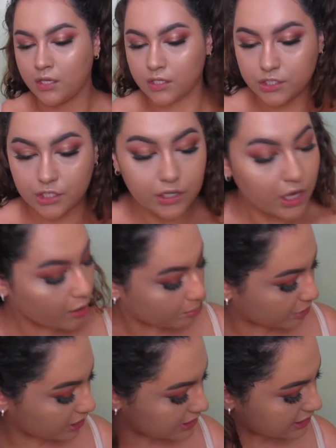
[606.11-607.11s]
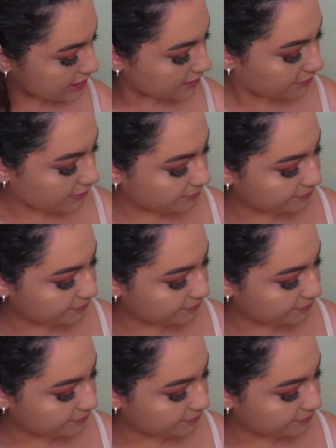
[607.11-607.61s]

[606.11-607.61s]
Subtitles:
So now I'm bronzing.